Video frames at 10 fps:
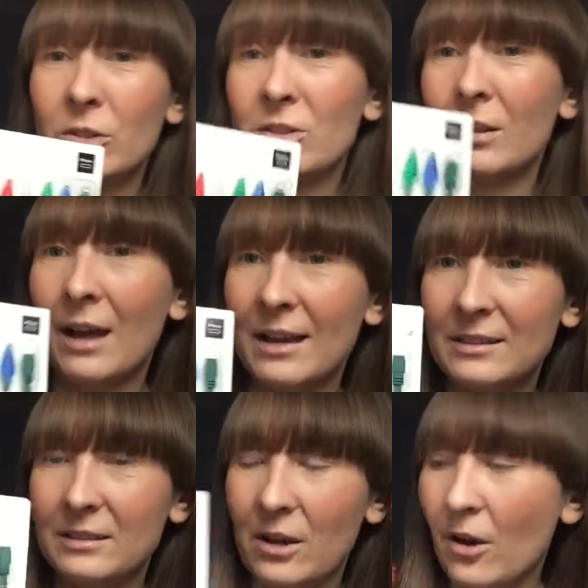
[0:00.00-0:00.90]
this
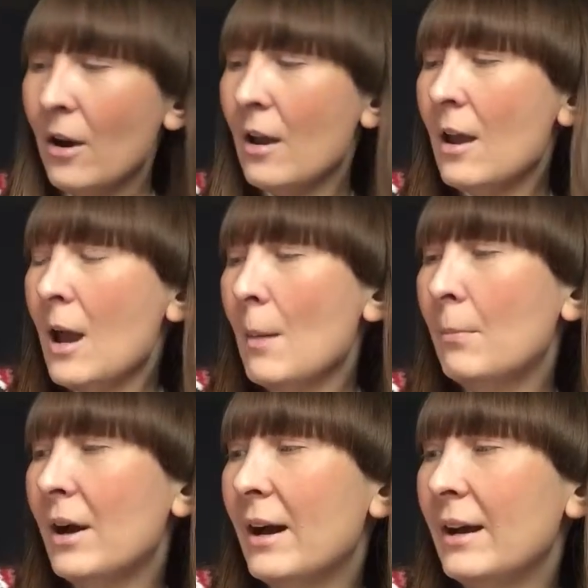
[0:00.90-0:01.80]
last year,
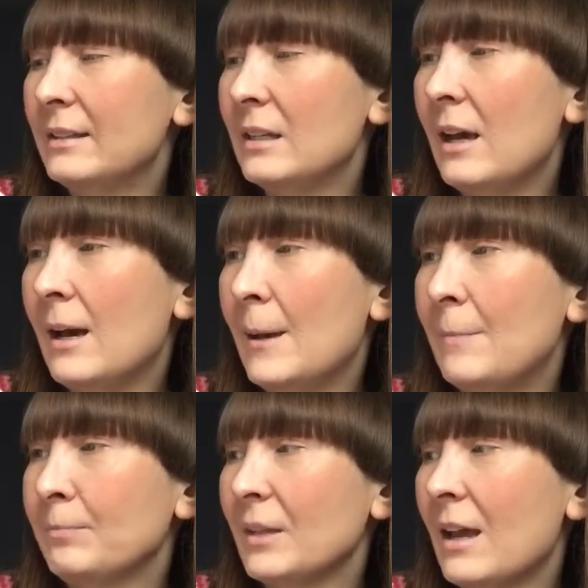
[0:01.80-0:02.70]
but
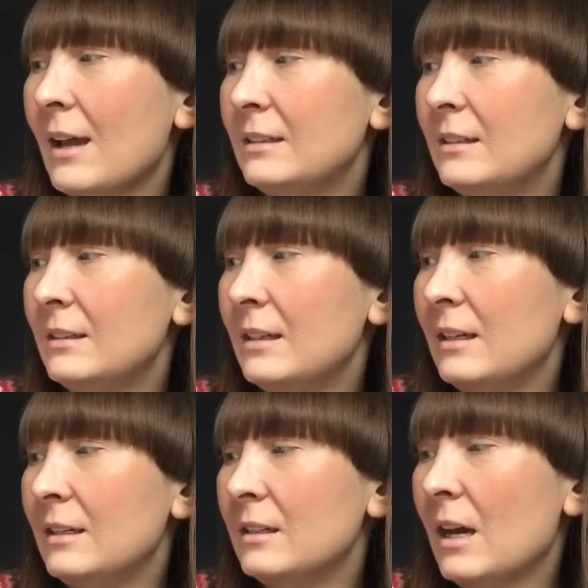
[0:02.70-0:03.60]
I
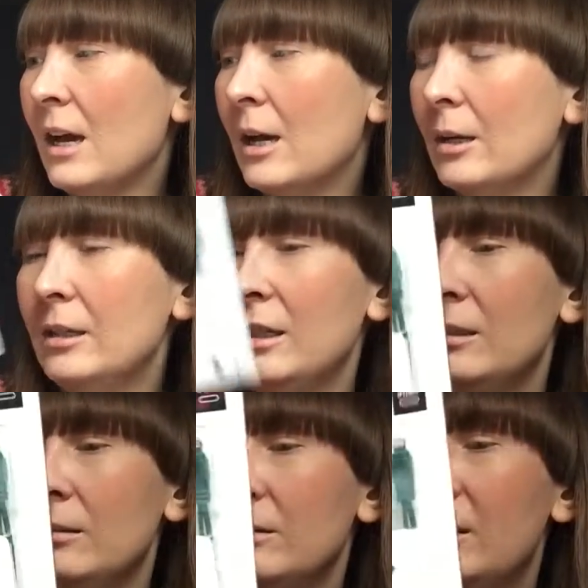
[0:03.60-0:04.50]
didn't.
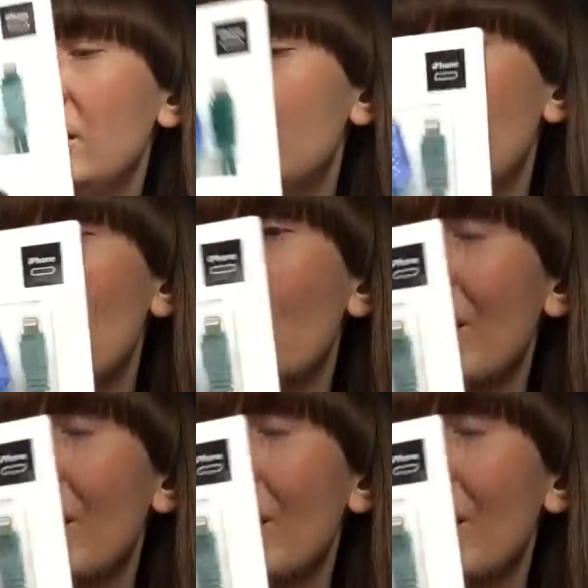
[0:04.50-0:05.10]
They